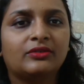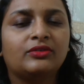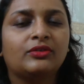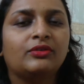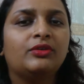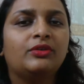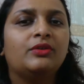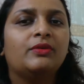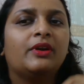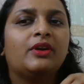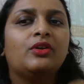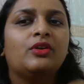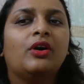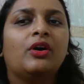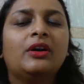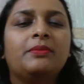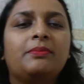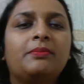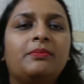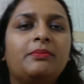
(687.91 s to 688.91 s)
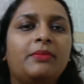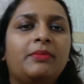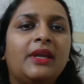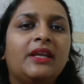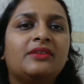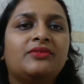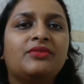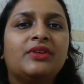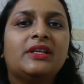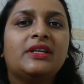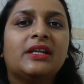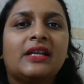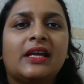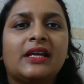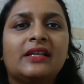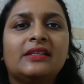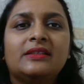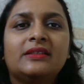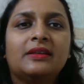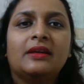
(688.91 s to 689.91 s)
So you are not being treated
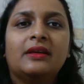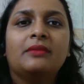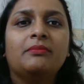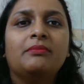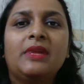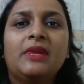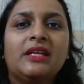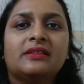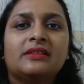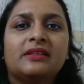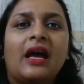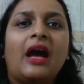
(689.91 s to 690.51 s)
as means.